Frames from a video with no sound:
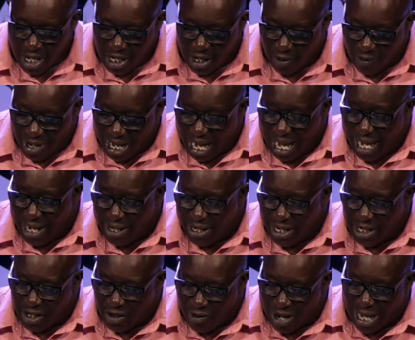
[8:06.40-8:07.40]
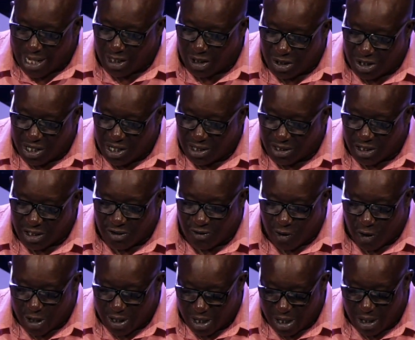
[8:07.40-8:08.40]
Created in Christ Jesus
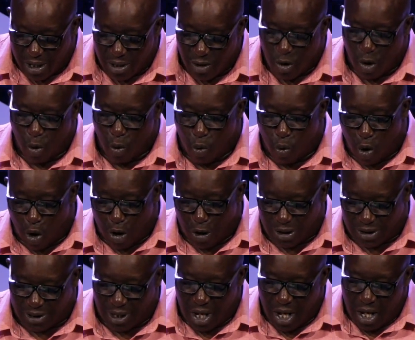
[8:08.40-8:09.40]
for good works,